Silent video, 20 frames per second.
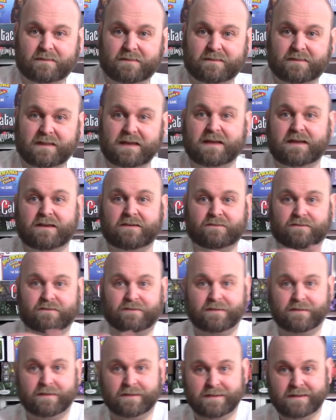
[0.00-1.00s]
these
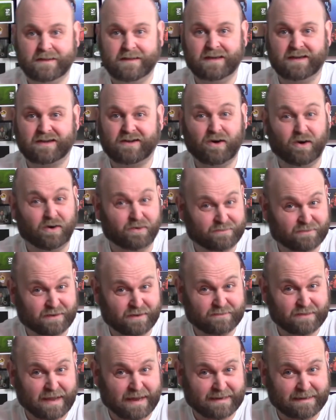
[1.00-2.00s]
cost
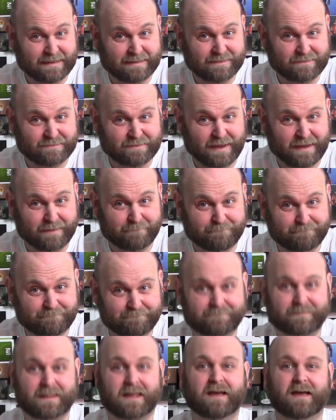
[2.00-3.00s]
exactly the same,
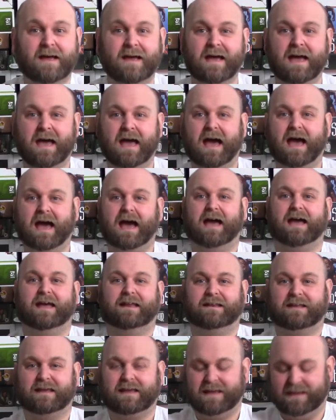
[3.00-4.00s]

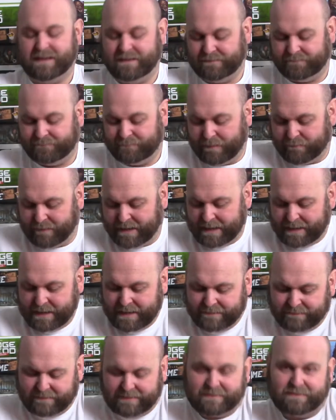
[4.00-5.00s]
and it is very
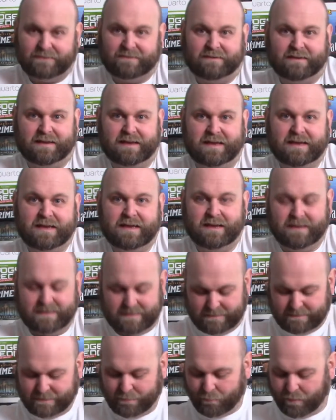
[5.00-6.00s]
easy to see
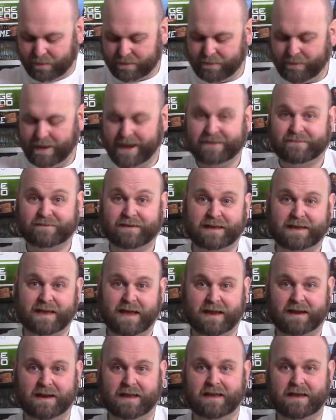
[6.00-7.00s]
that what you actually get
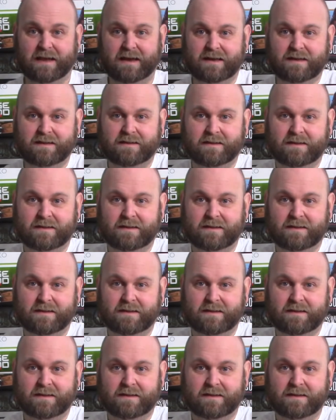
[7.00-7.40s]
in here